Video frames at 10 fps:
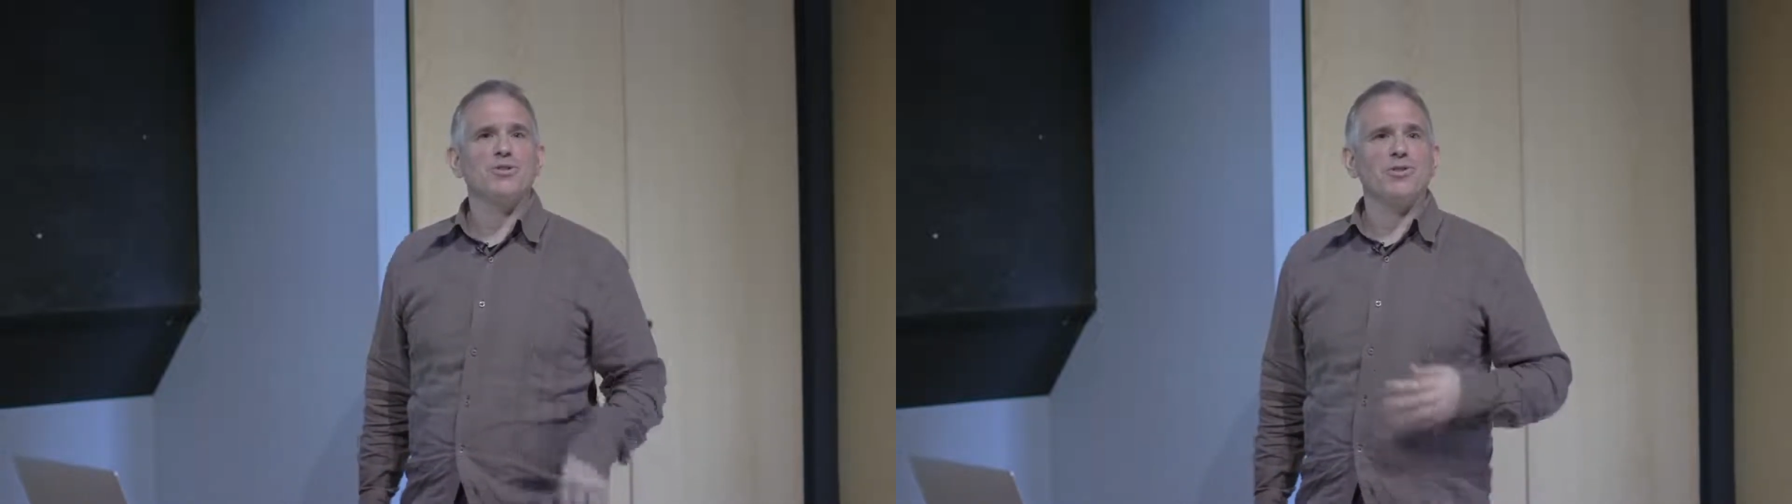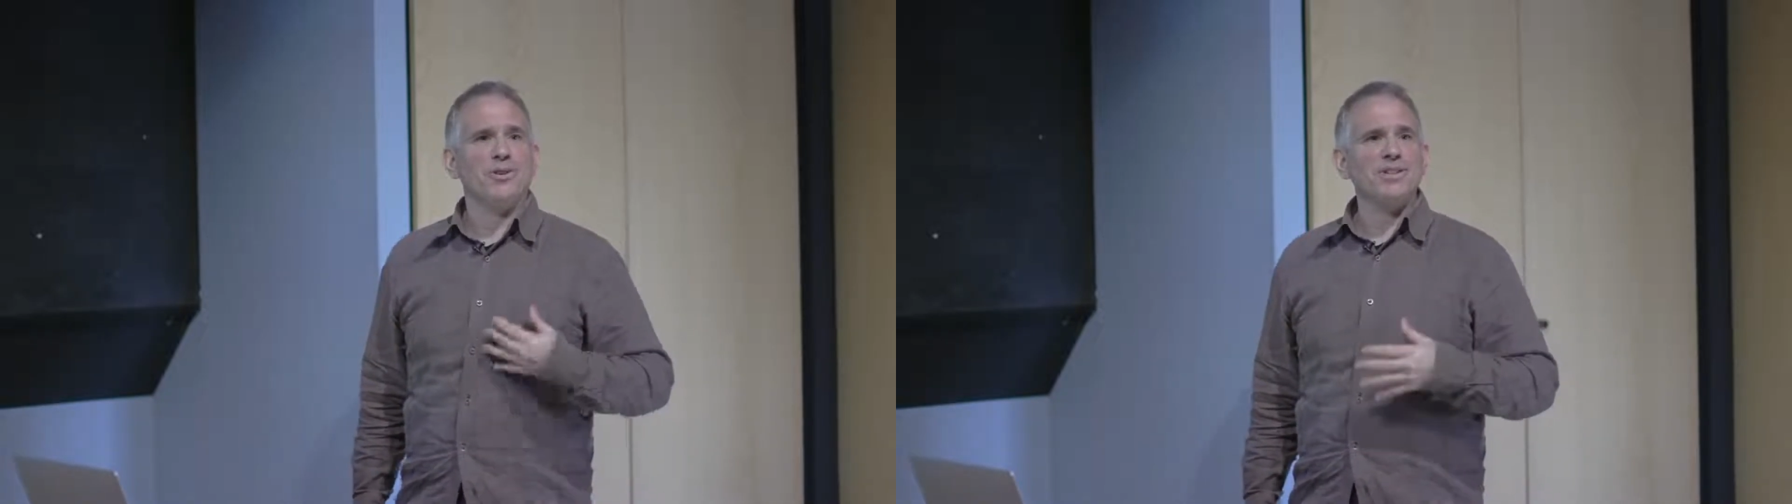
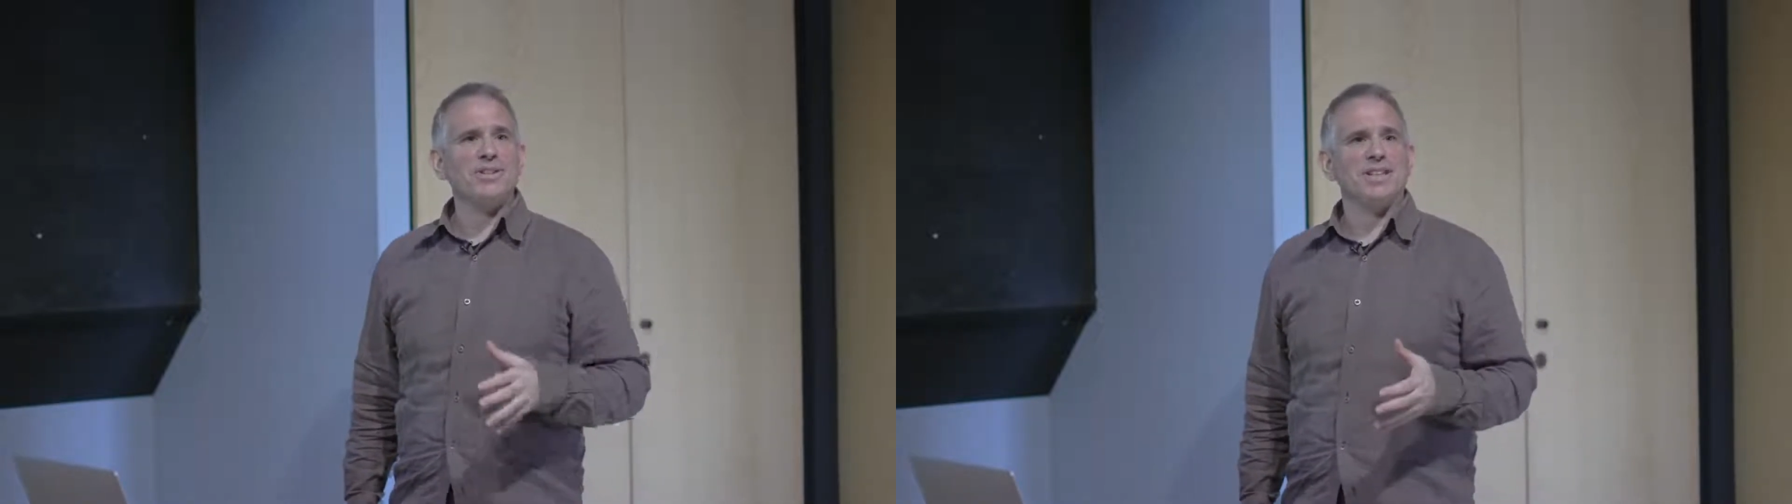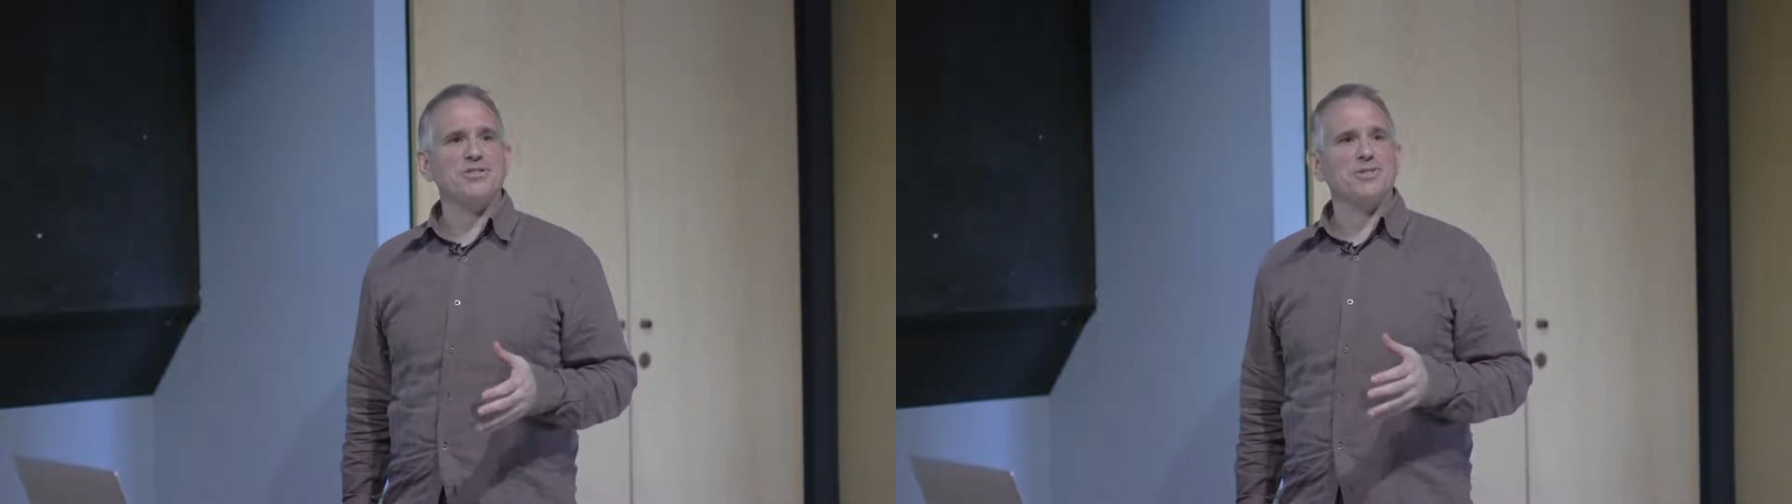So for
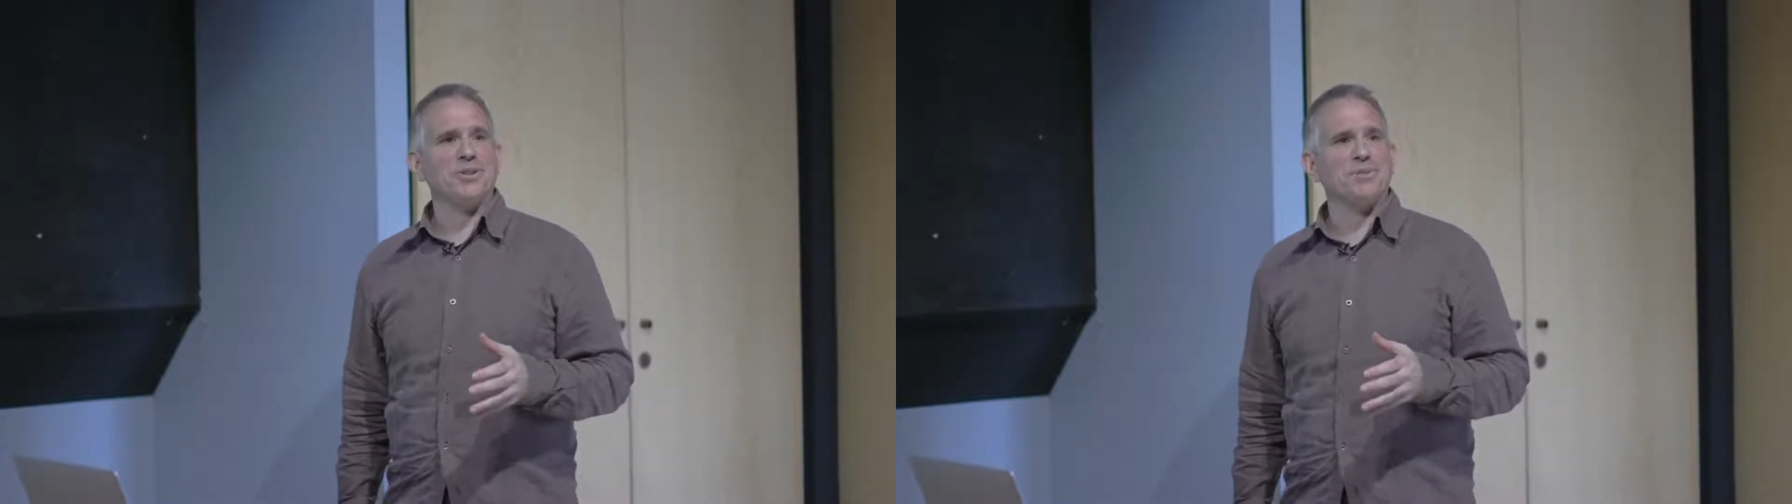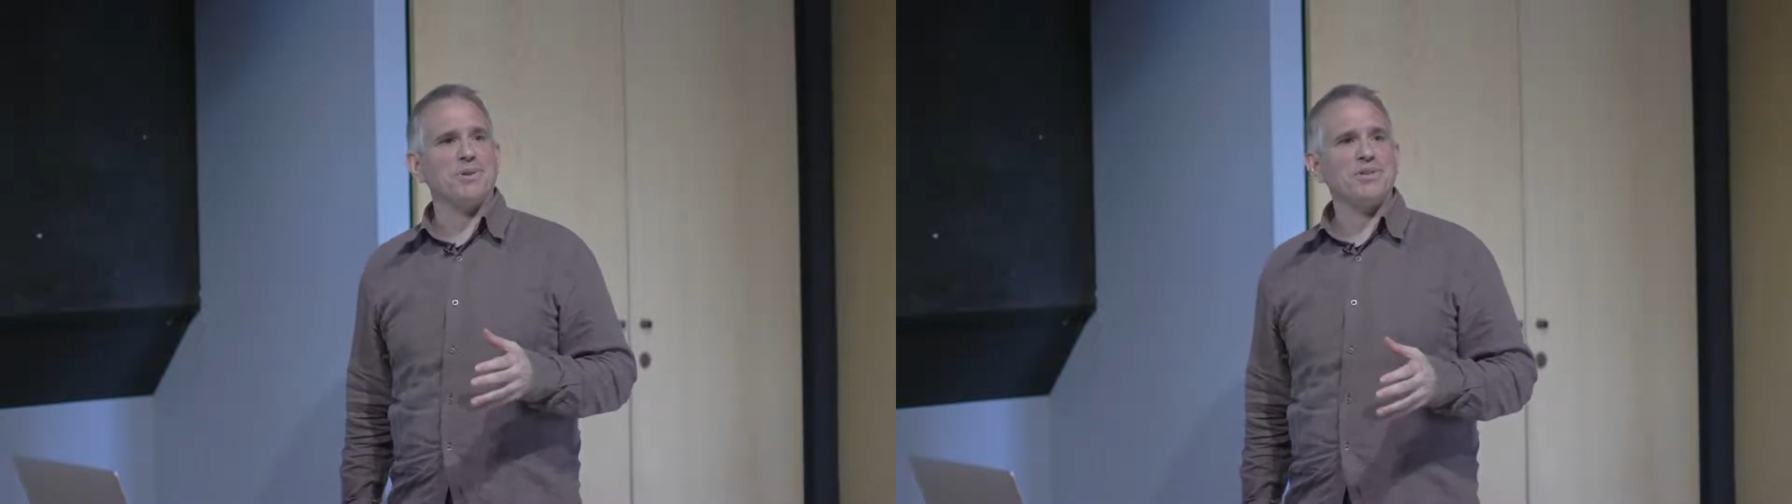us,
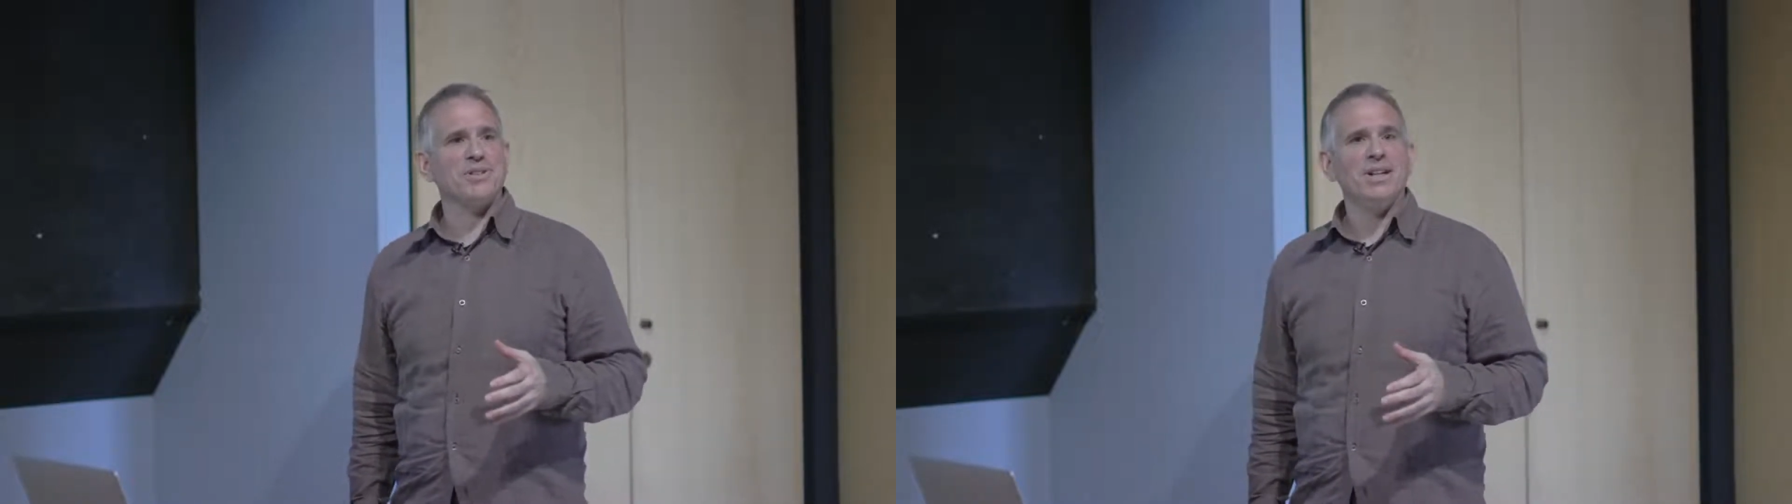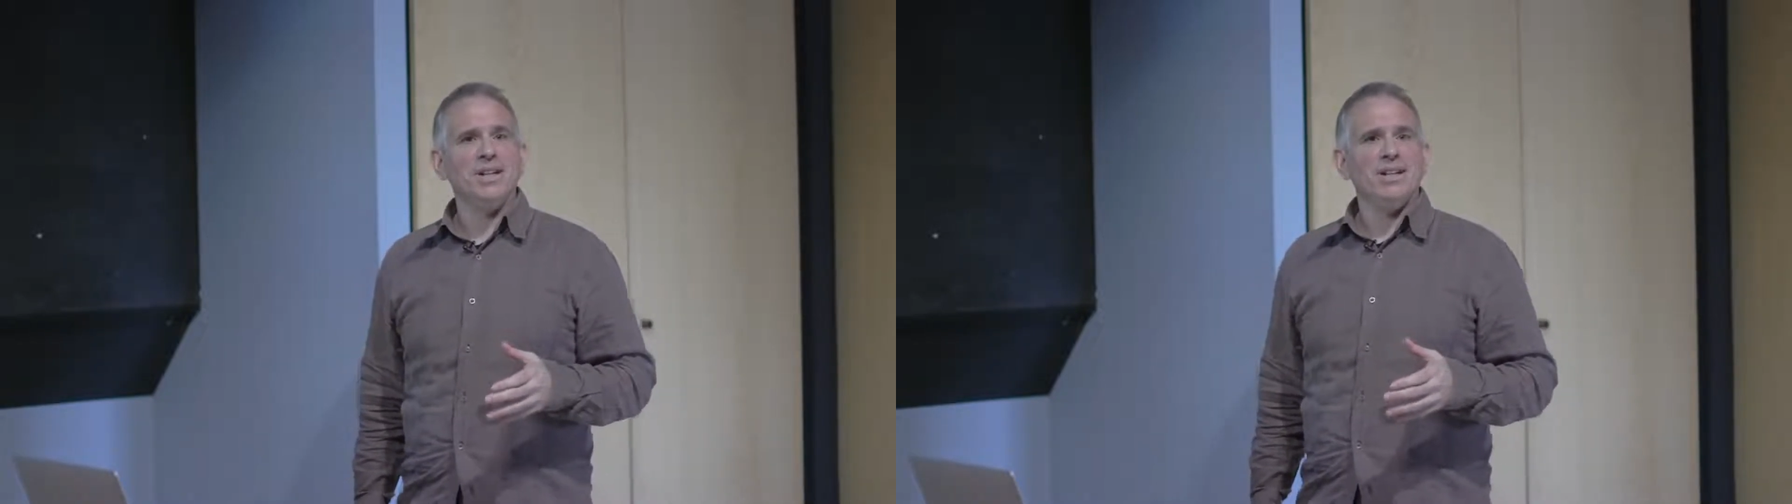astronomers,